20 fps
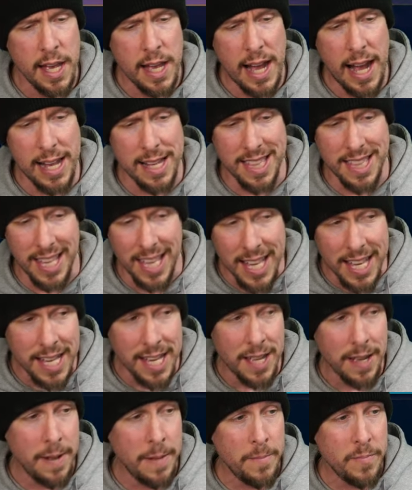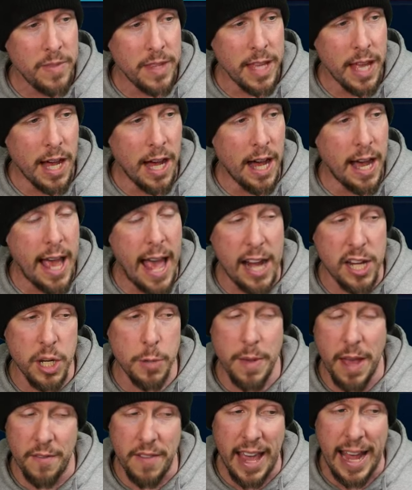I think. Uh, actually,
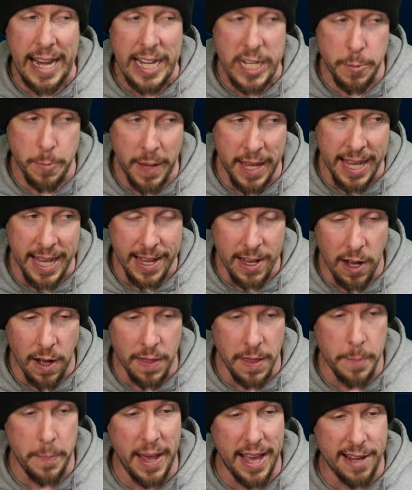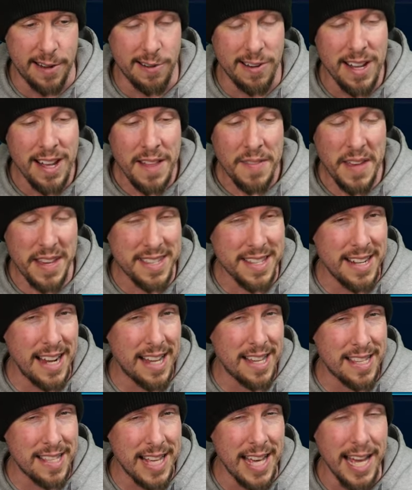we have HP on the banner. That's the
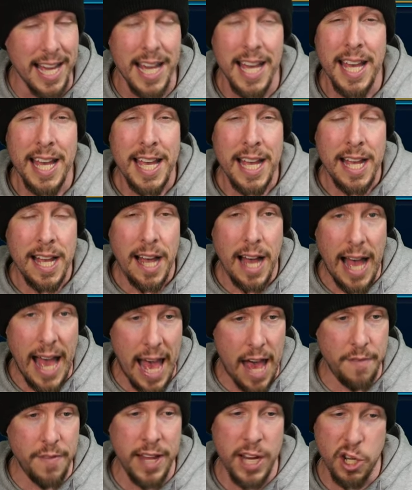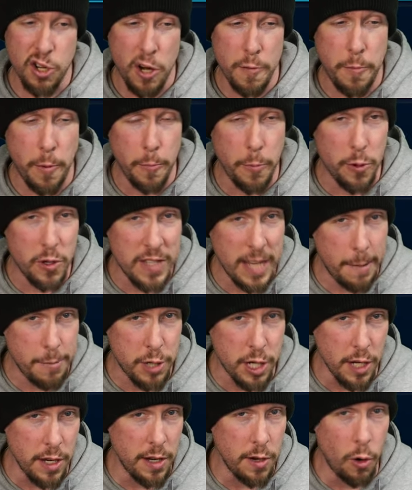nice thing having triple
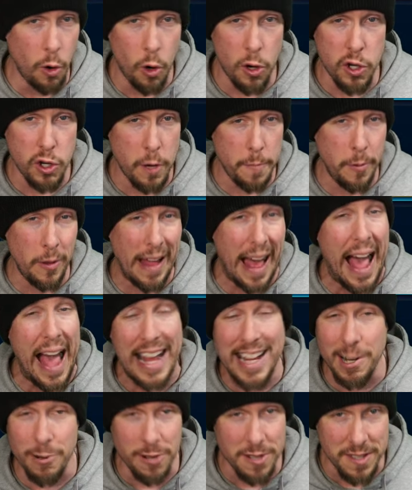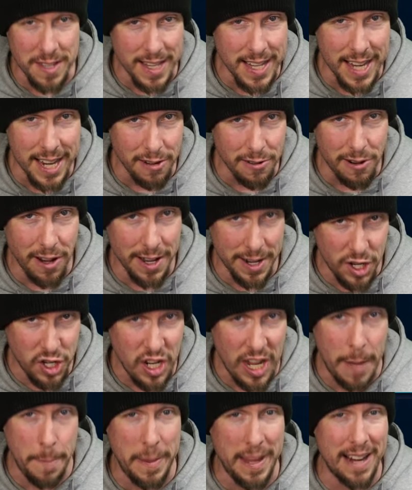perception or triple accuracy gear on a
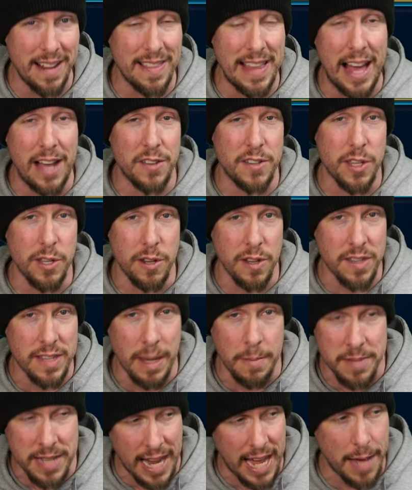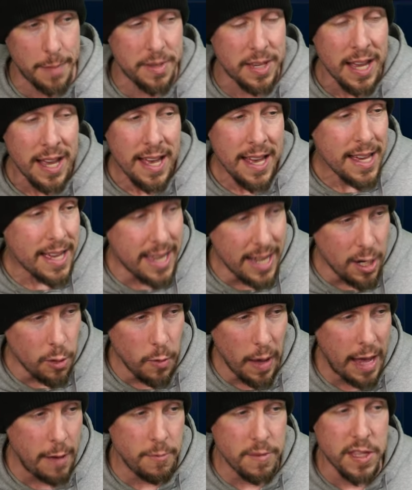champion allows you to sometimes get
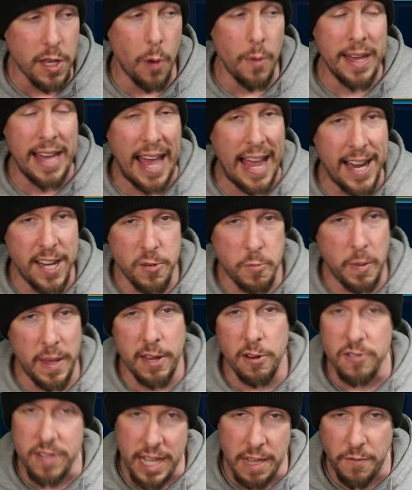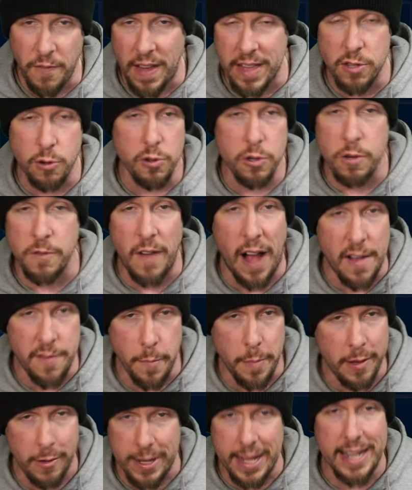away with going HP or defense or
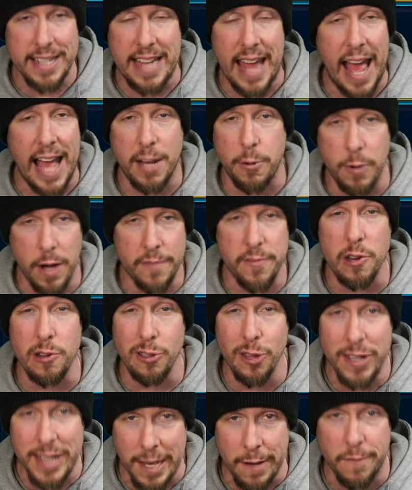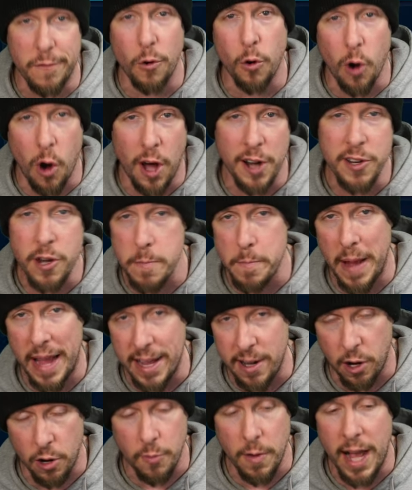survivability attack, whatever you're looking for on your
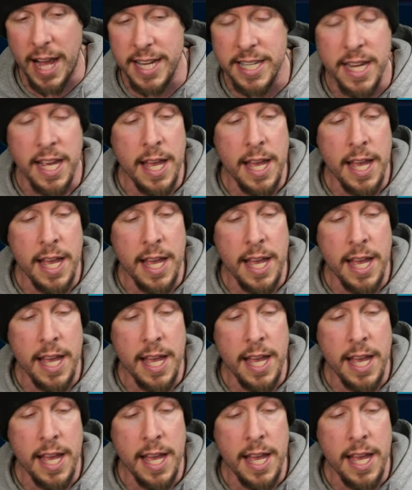banner, right?